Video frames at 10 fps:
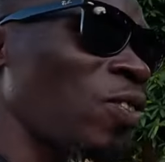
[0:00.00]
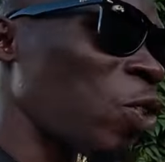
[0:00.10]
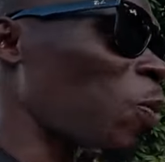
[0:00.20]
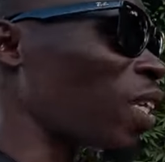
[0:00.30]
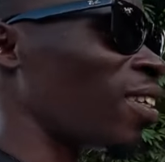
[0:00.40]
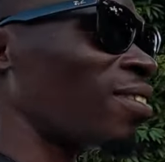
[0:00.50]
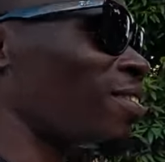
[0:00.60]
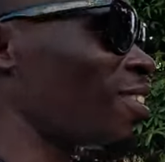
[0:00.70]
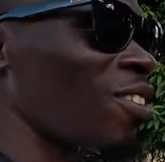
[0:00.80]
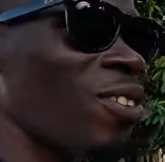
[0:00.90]
truth speaking,
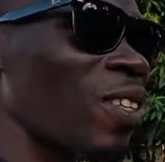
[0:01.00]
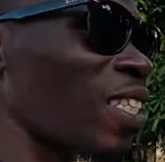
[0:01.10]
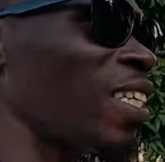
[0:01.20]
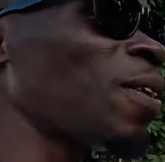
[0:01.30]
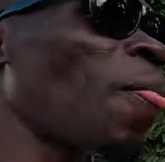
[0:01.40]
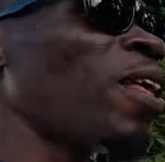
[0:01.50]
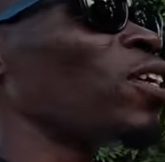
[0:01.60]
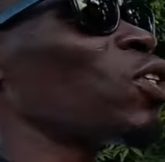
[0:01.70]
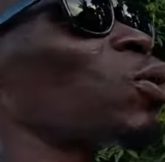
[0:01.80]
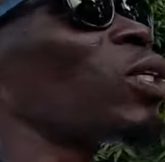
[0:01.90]
honestly.
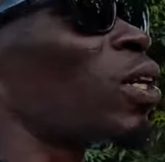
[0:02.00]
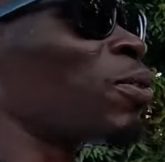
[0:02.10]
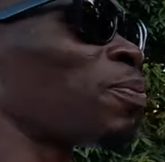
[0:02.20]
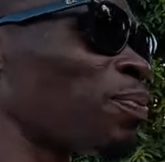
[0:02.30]
So now,